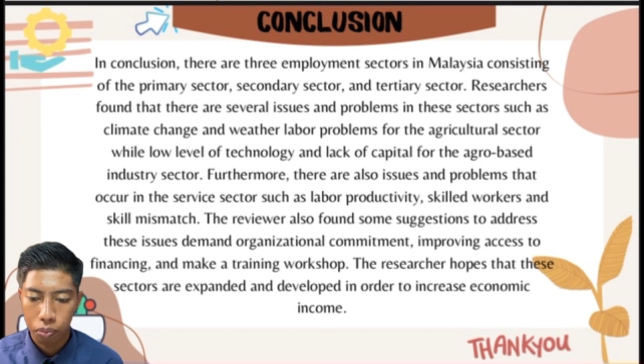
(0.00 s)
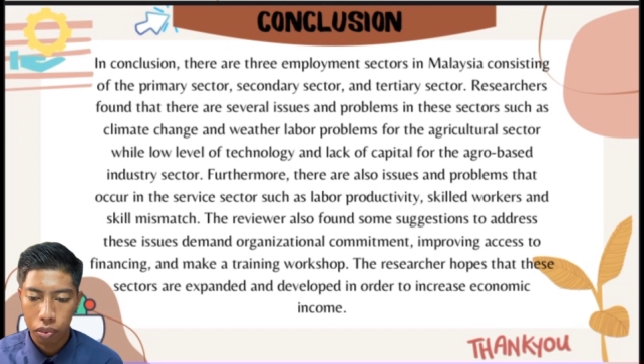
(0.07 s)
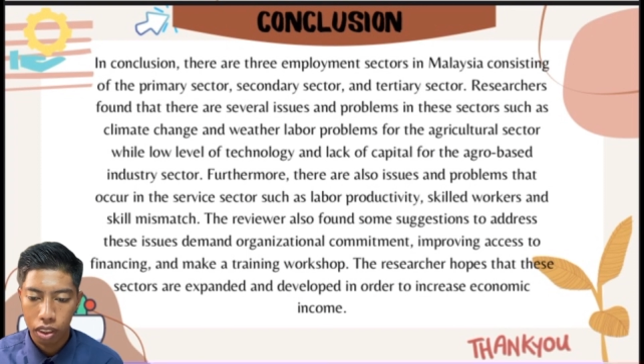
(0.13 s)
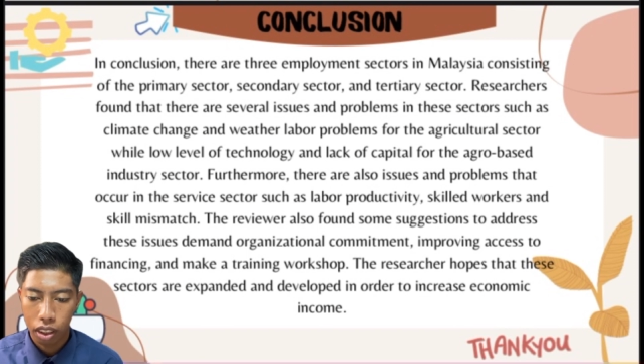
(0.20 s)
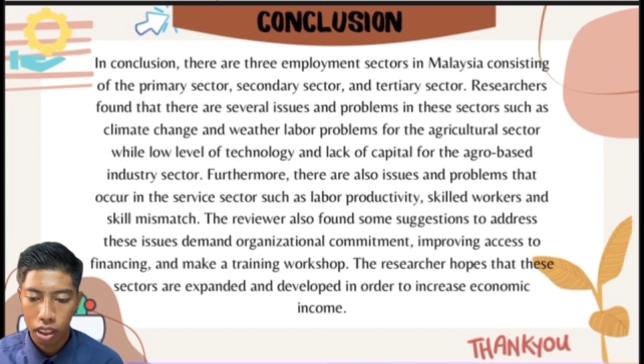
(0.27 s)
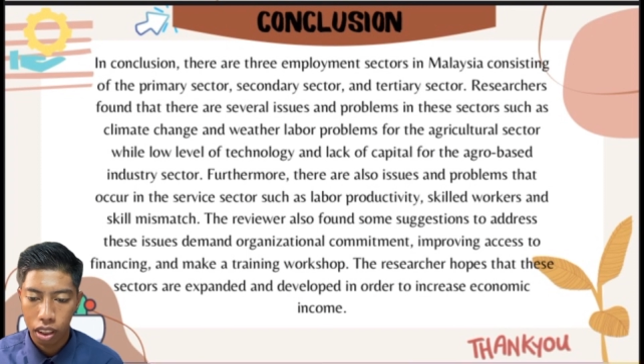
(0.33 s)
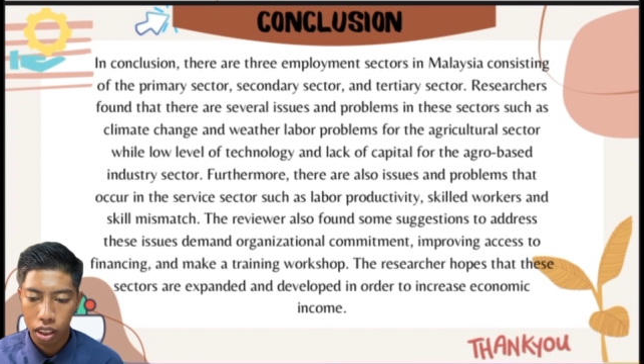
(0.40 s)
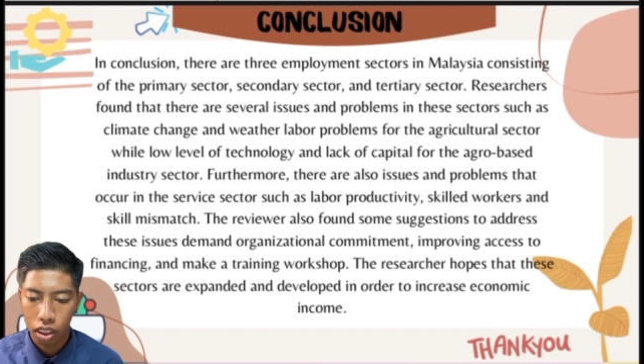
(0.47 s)

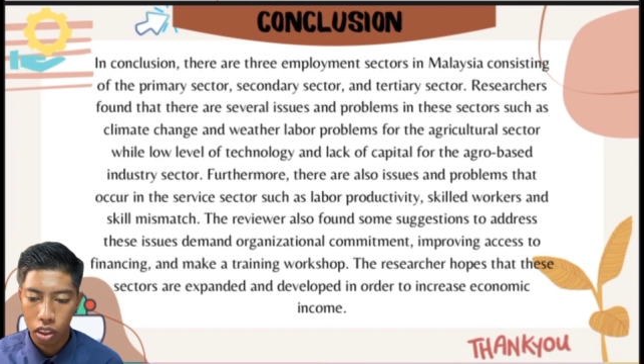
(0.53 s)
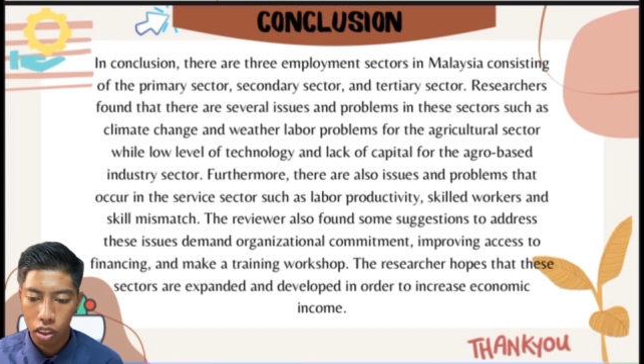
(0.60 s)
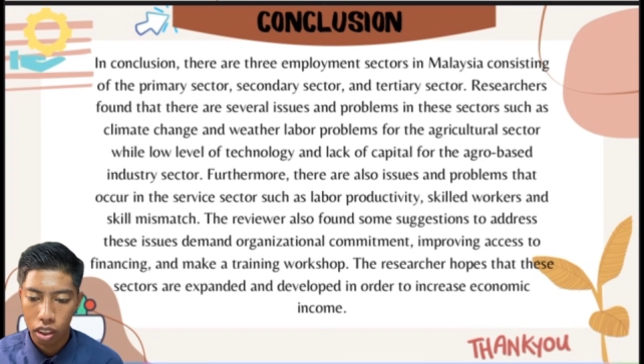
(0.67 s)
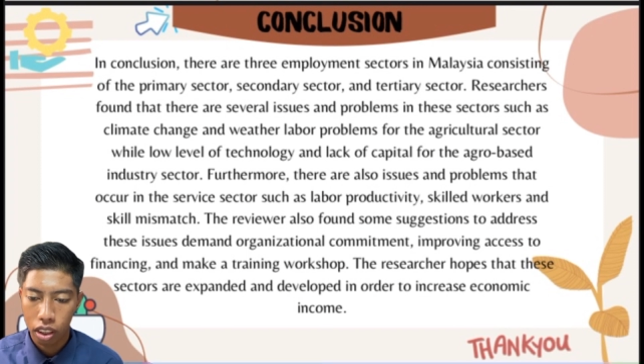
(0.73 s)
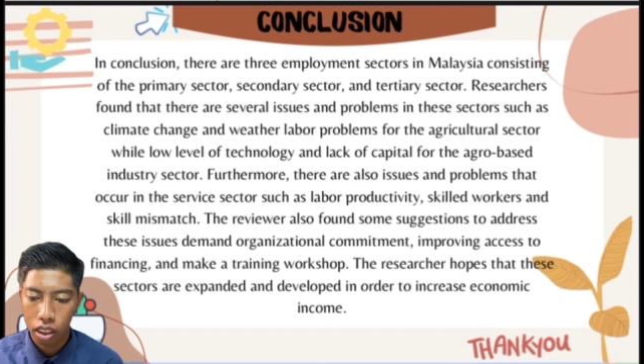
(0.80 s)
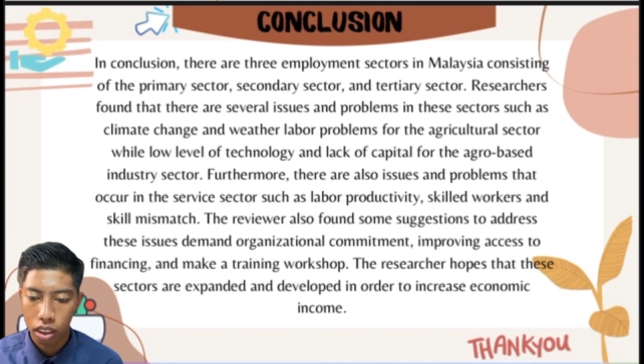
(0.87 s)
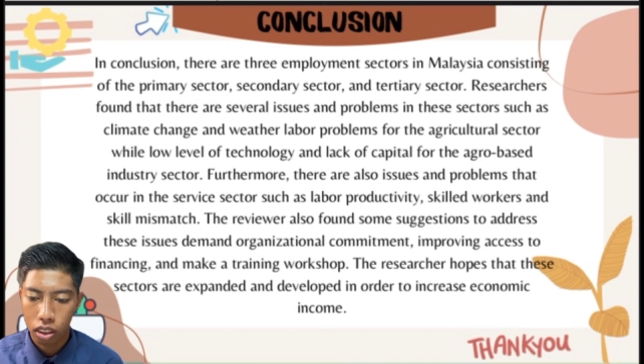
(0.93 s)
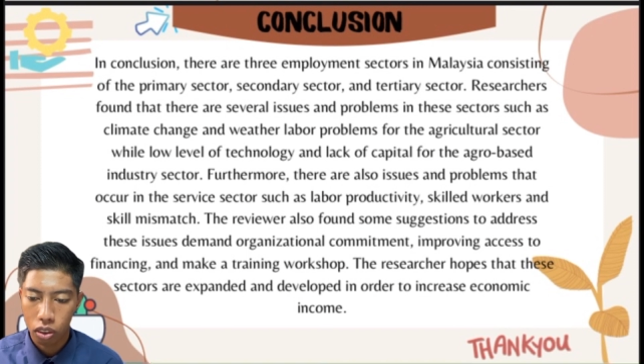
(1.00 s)
in
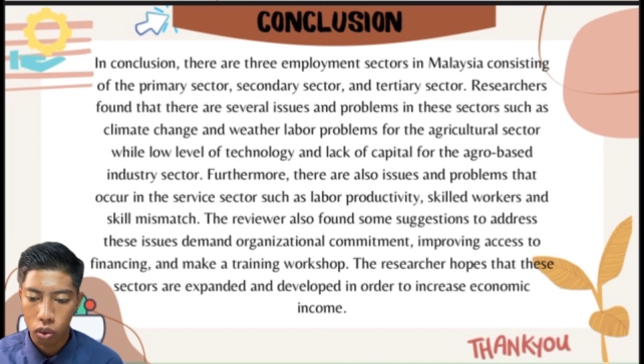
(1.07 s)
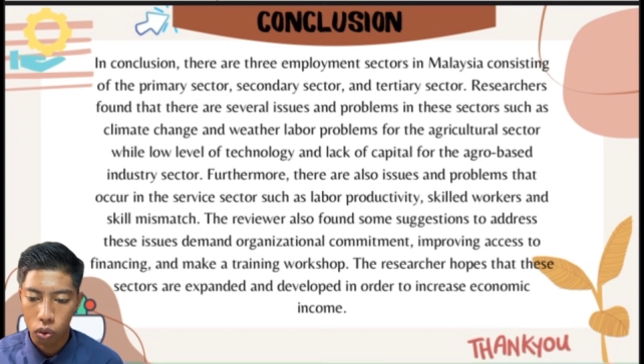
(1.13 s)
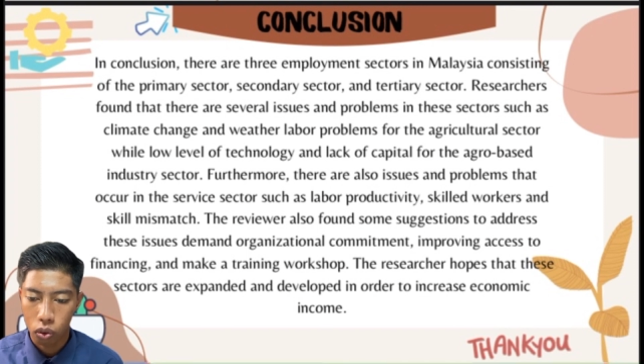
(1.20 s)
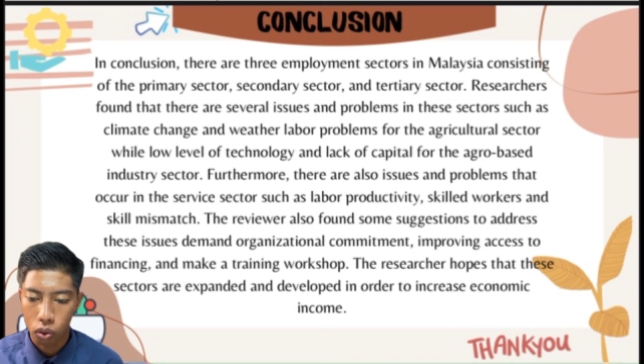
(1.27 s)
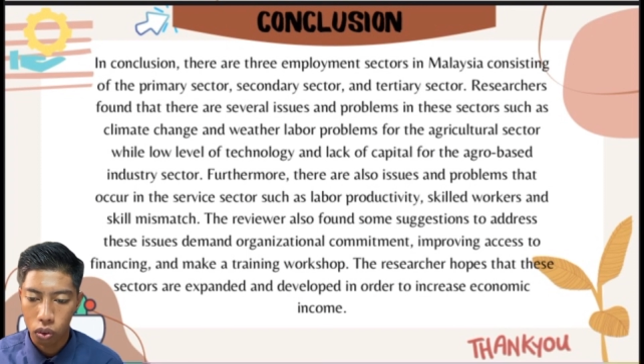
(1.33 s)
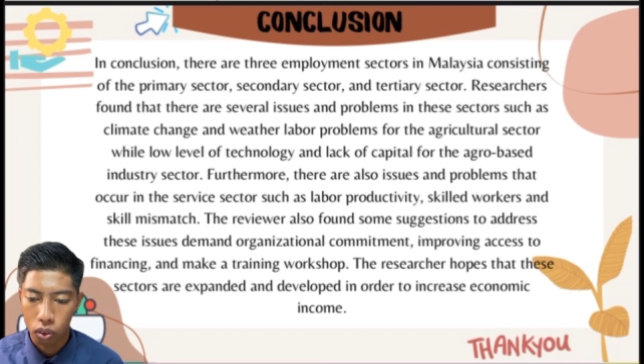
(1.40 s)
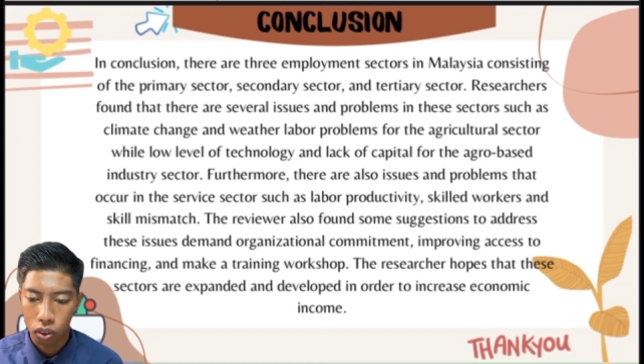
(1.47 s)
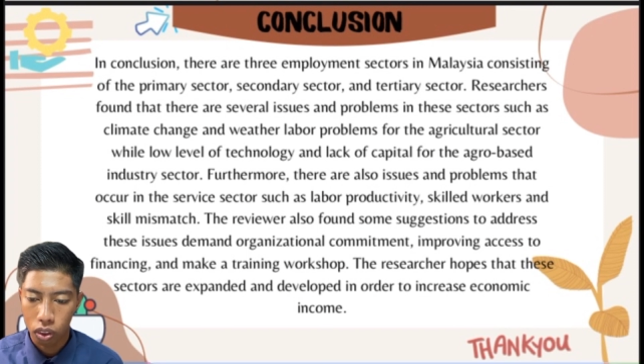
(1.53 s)
order
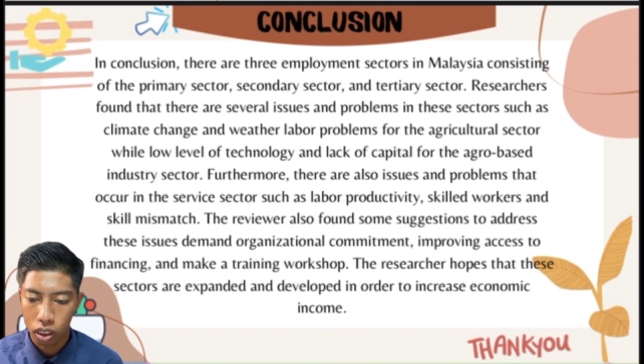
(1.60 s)
to